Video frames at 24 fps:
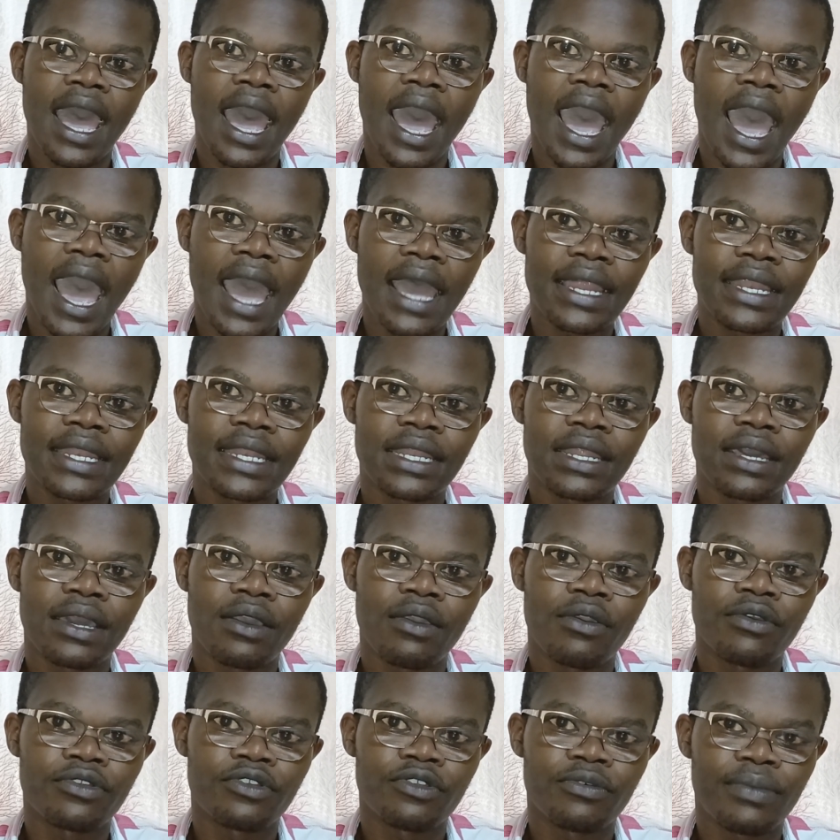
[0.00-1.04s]
And
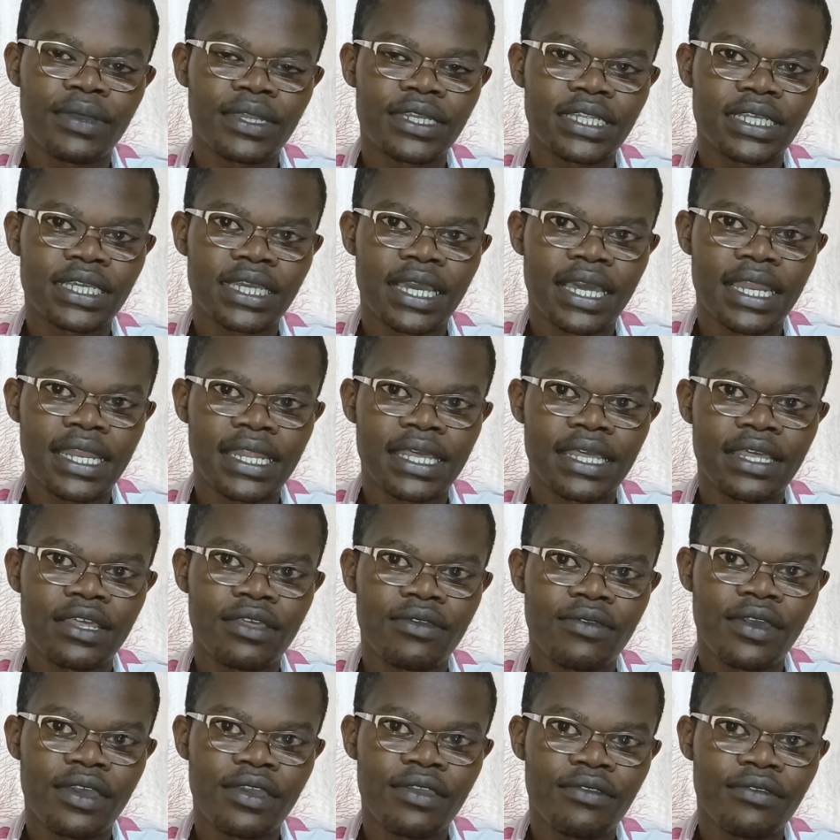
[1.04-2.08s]
automatically,
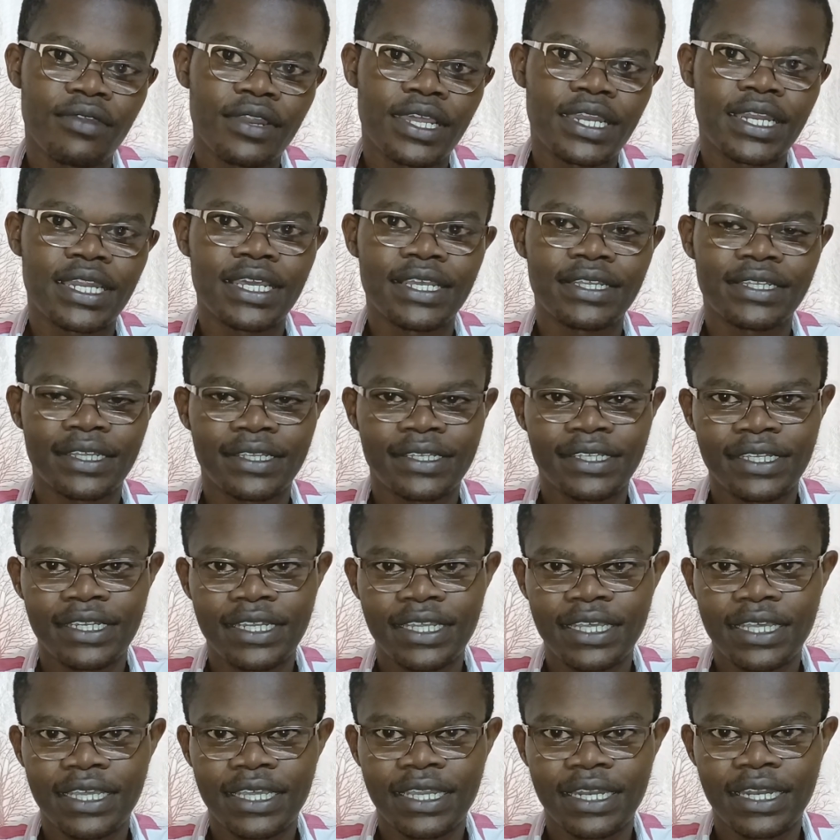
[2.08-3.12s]
your urine is
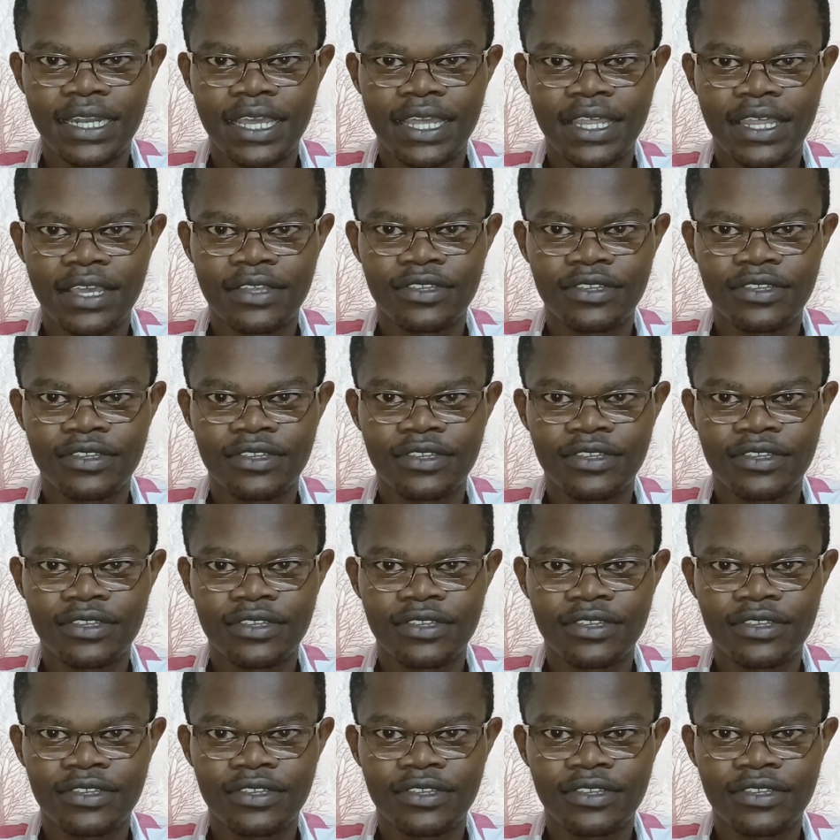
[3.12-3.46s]
acidic in nature.